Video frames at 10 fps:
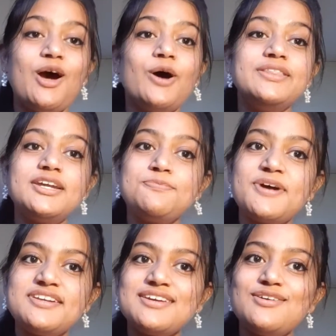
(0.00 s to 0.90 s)
On that
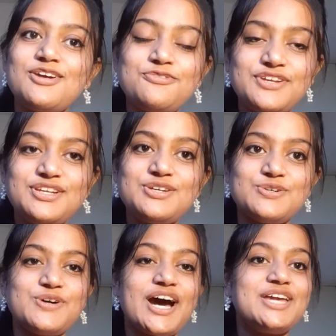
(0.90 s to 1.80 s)
particular
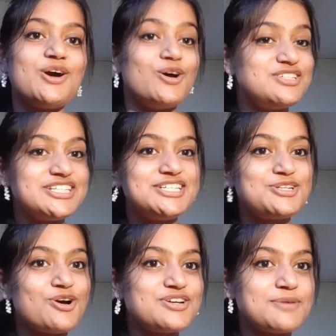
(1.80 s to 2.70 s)
video, I already
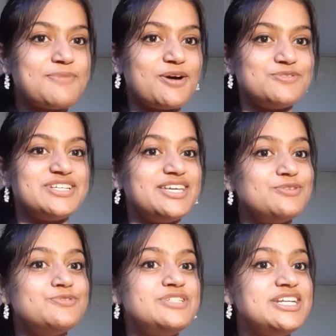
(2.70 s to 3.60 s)
talked about
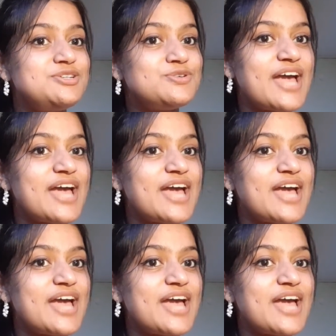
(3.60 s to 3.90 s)
you need to